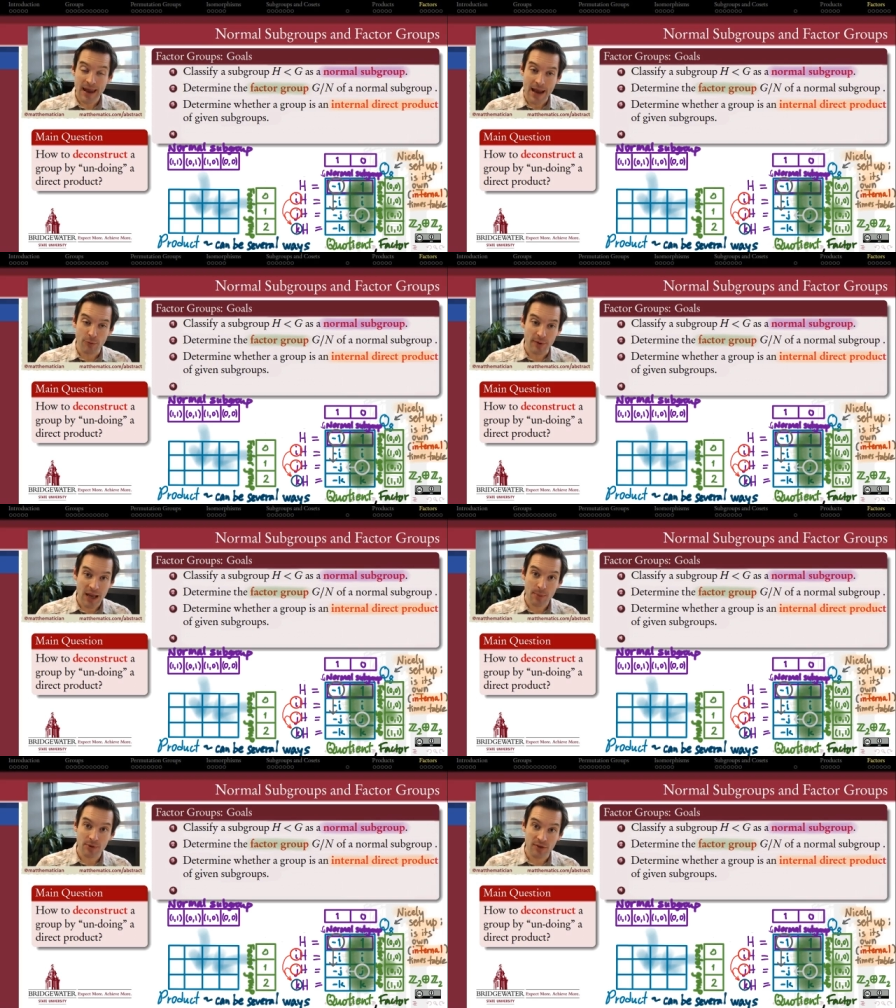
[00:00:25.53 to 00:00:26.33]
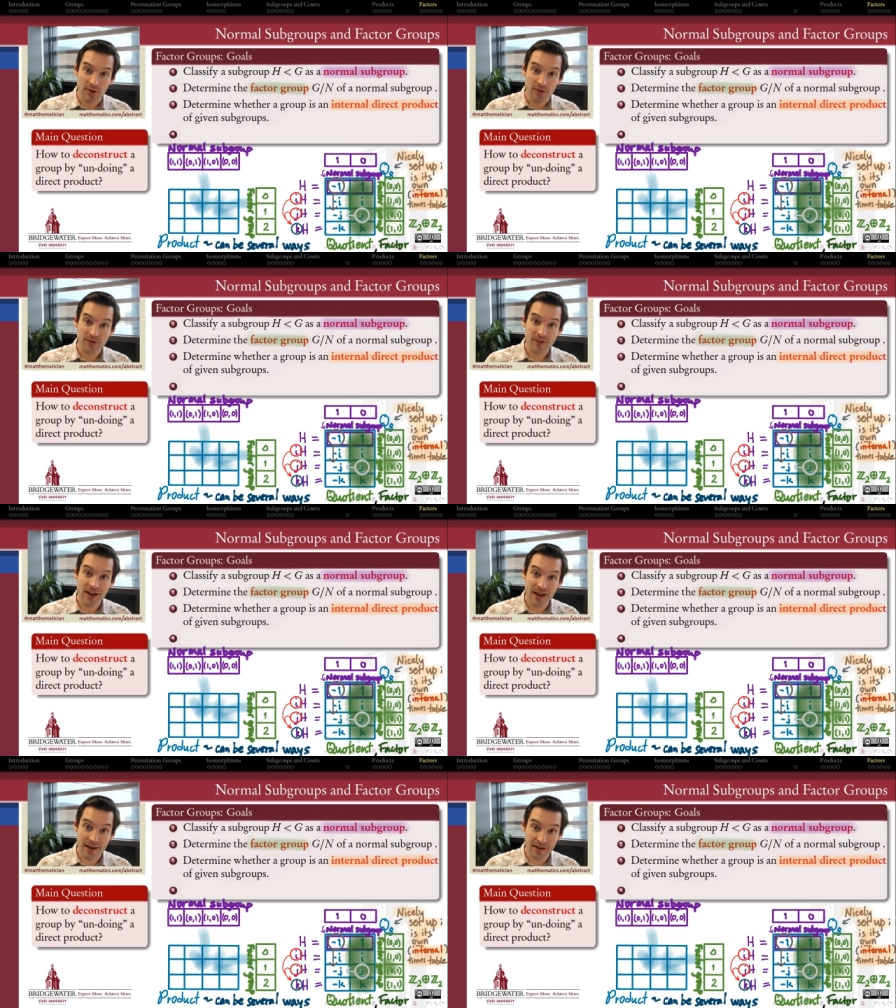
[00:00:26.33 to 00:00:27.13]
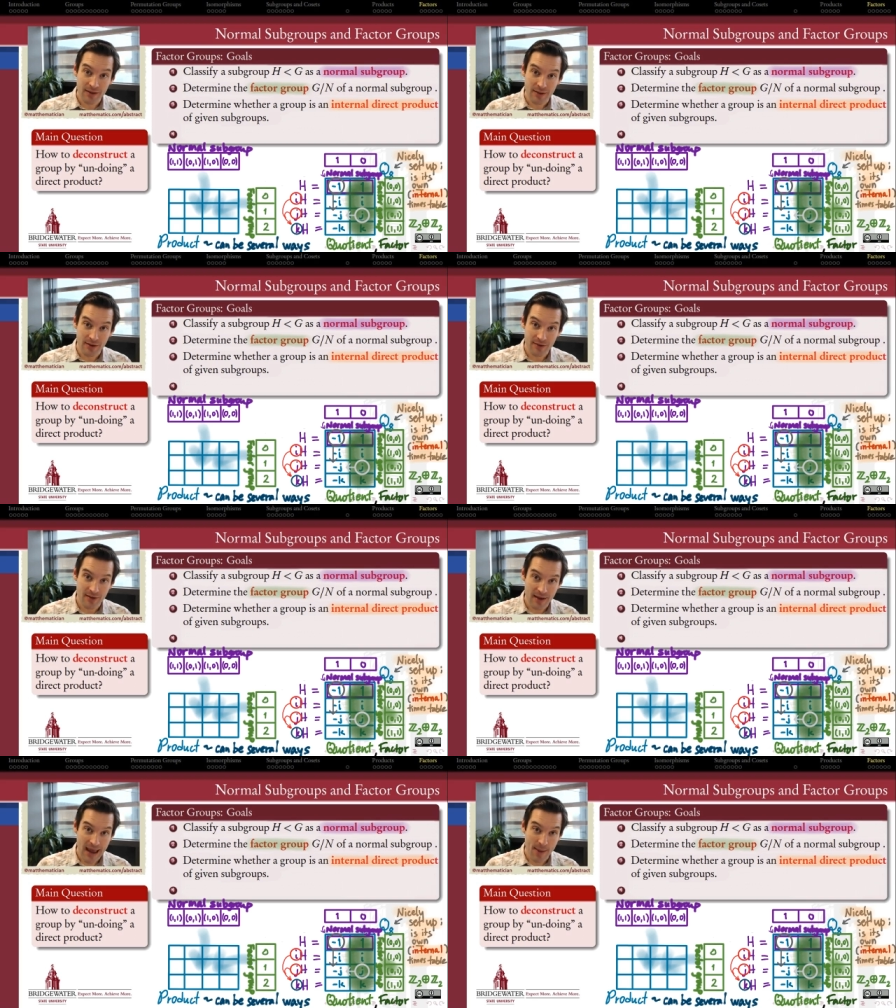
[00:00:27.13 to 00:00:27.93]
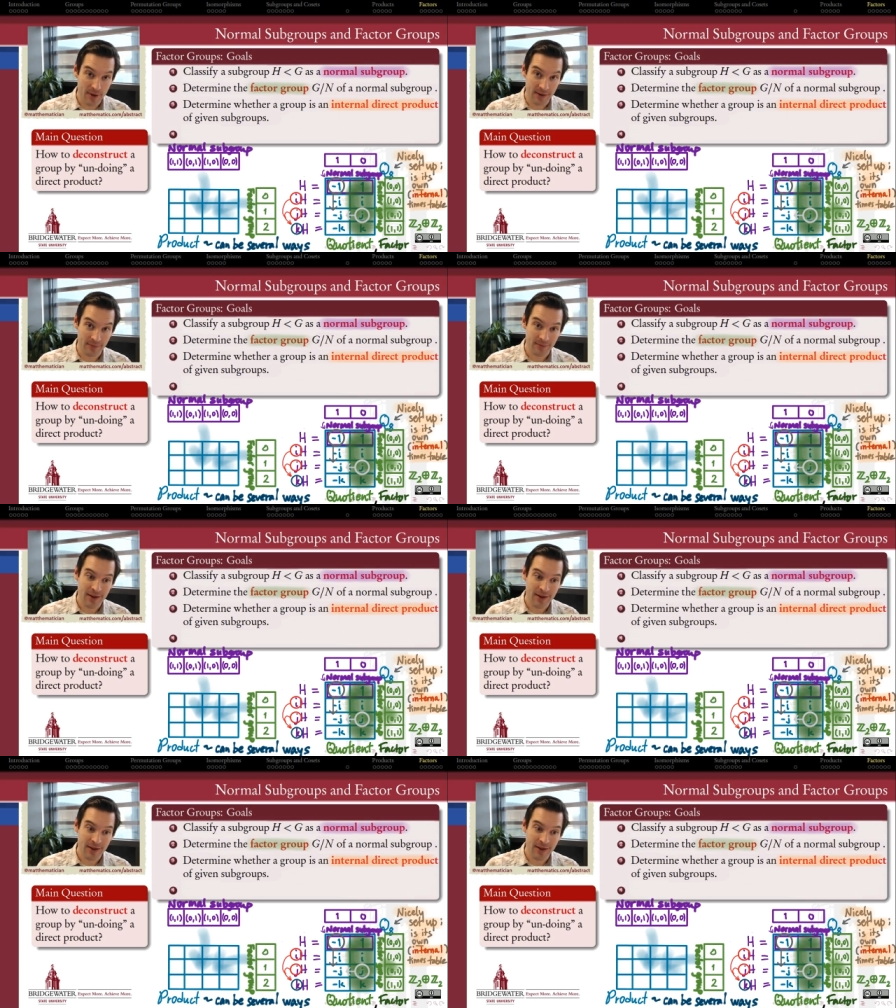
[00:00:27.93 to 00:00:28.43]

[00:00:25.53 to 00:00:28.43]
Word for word: and we'll be able to define this happening